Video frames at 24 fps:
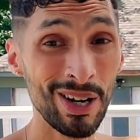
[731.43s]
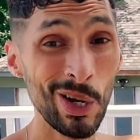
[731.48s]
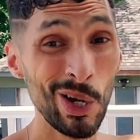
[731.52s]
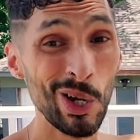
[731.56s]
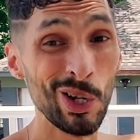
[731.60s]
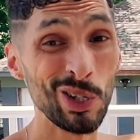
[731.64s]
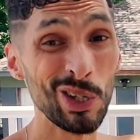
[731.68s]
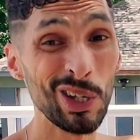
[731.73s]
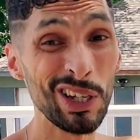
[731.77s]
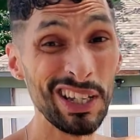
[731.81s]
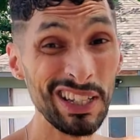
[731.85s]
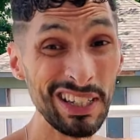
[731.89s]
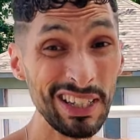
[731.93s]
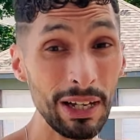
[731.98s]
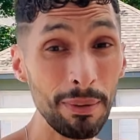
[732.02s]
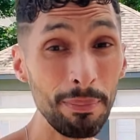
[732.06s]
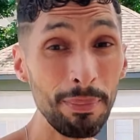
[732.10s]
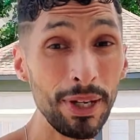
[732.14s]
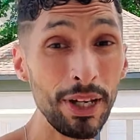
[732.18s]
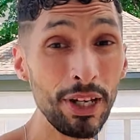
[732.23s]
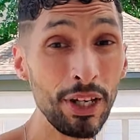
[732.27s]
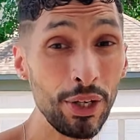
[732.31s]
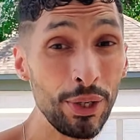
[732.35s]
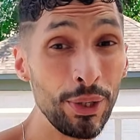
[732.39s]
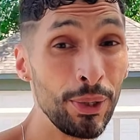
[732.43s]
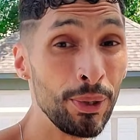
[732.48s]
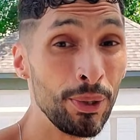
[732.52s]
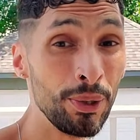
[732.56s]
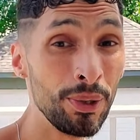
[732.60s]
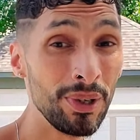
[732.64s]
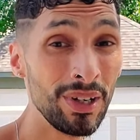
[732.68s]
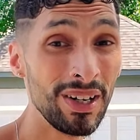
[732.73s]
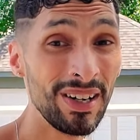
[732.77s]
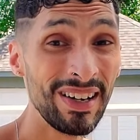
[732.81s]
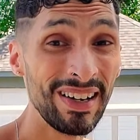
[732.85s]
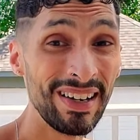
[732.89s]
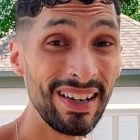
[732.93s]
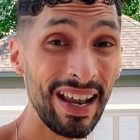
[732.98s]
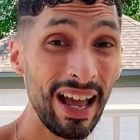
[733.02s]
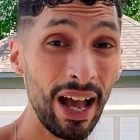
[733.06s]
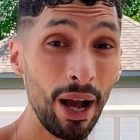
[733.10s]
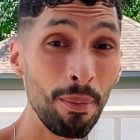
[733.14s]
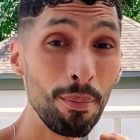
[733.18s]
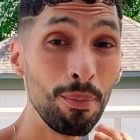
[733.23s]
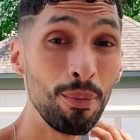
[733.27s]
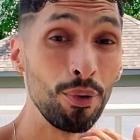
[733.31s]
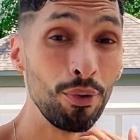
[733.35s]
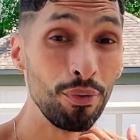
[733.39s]
So this could be you
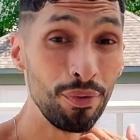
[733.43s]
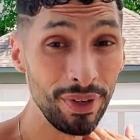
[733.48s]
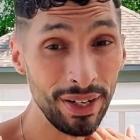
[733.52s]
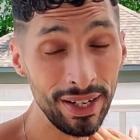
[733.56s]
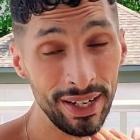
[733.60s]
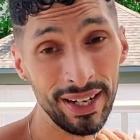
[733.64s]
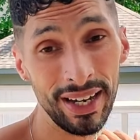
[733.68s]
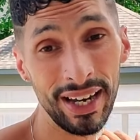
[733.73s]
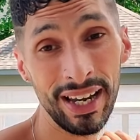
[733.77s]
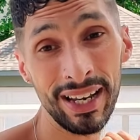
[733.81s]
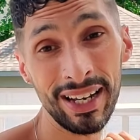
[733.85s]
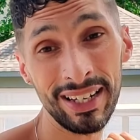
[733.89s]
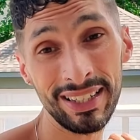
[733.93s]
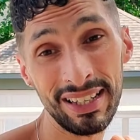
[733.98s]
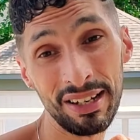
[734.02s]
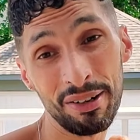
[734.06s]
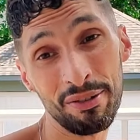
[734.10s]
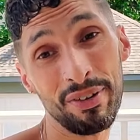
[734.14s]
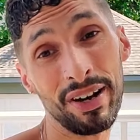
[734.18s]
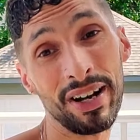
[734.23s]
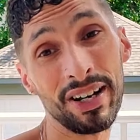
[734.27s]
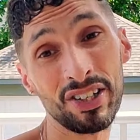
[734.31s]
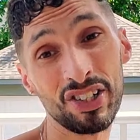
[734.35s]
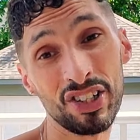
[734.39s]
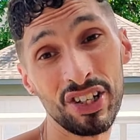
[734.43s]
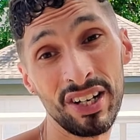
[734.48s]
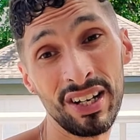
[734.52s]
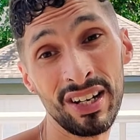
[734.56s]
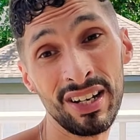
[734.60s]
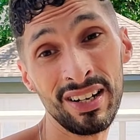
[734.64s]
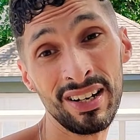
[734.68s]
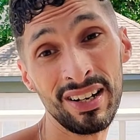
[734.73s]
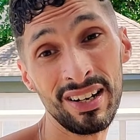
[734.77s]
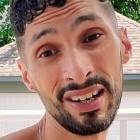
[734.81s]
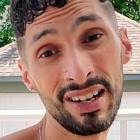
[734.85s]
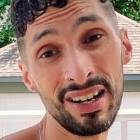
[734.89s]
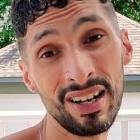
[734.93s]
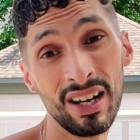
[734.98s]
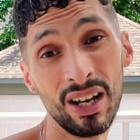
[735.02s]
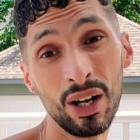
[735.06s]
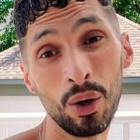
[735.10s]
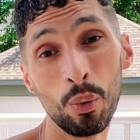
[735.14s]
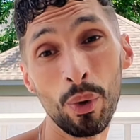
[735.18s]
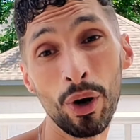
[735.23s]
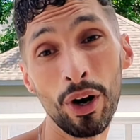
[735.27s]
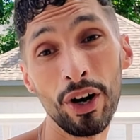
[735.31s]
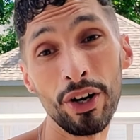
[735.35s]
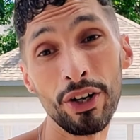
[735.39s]
now moving in a direction
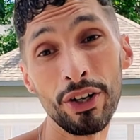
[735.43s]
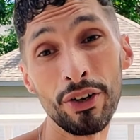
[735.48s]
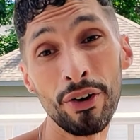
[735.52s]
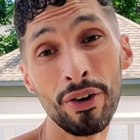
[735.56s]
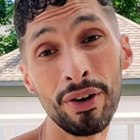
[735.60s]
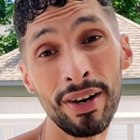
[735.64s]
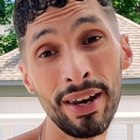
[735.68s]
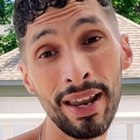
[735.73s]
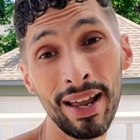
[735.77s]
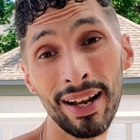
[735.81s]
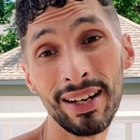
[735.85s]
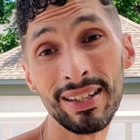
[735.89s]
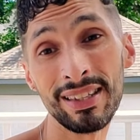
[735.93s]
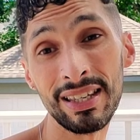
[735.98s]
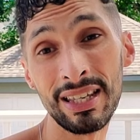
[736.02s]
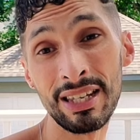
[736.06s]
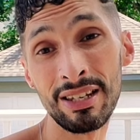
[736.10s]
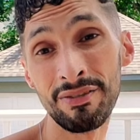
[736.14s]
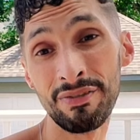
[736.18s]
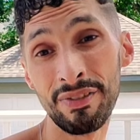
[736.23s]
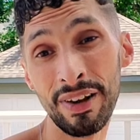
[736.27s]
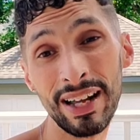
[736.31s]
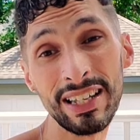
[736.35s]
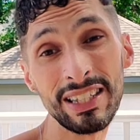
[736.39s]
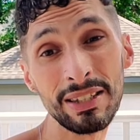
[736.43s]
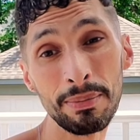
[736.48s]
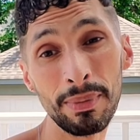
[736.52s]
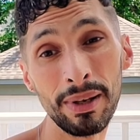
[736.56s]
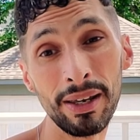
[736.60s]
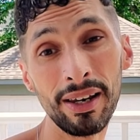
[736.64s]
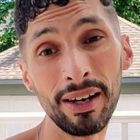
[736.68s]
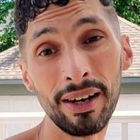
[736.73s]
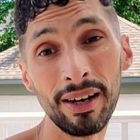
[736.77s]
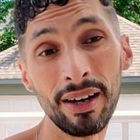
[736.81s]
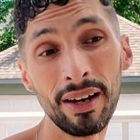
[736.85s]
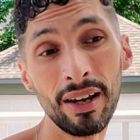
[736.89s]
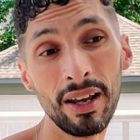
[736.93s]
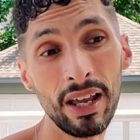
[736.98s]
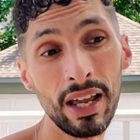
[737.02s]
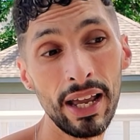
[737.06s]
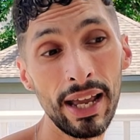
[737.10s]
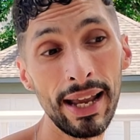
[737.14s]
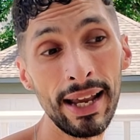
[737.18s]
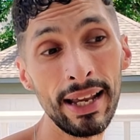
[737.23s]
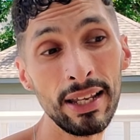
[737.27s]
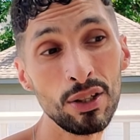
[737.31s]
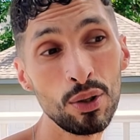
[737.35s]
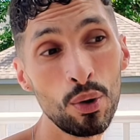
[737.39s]
where your next investment
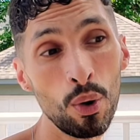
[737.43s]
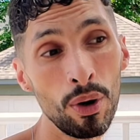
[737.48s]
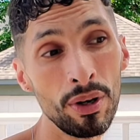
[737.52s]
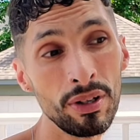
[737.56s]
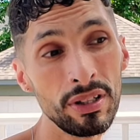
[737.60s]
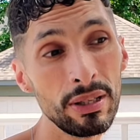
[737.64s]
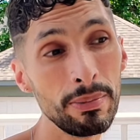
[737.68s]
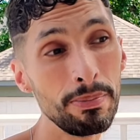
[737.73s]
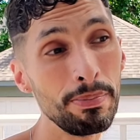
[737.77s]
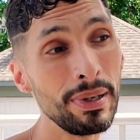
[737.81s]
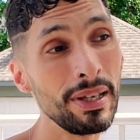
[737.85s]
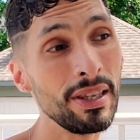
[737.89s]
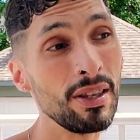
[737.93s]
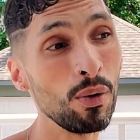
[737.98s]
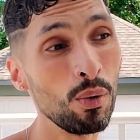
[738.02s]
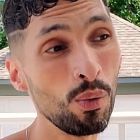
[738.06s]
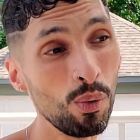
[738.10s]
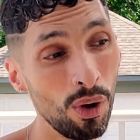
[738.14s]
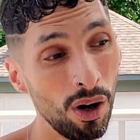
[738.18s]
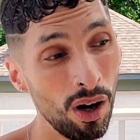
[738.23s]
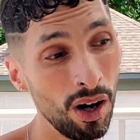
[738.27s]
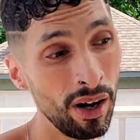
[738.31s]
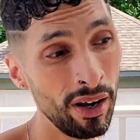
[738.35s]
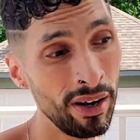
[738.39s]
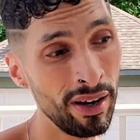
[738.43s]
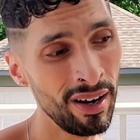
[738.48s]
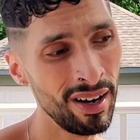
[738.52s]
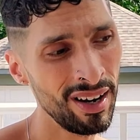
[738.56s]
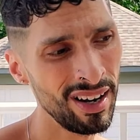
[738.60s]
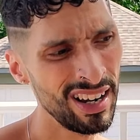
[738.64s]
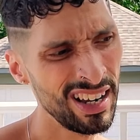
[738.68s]
is going to be the one